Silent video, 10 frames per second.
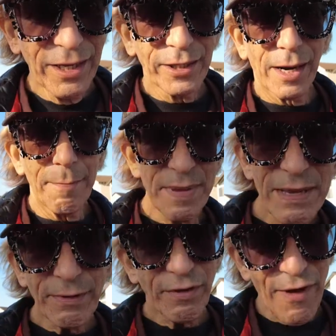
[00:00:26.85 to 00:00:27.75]
going to
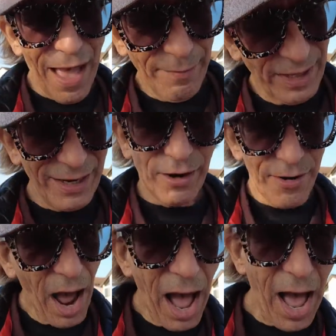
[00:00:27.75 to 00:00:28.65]
be with family or
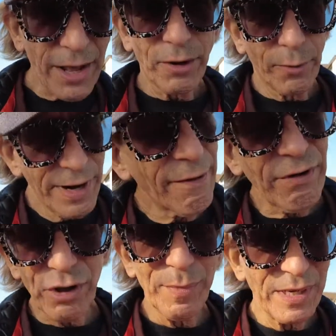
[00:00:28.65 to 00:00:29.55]
not or
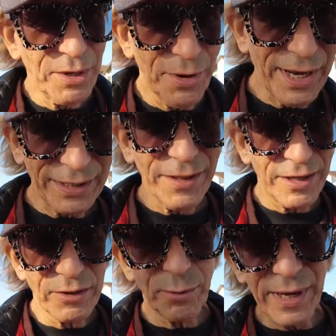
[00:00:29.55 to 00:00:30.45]
whatever you'll be doing
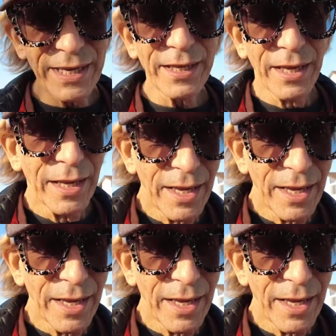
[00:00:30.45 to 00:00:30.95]
this week.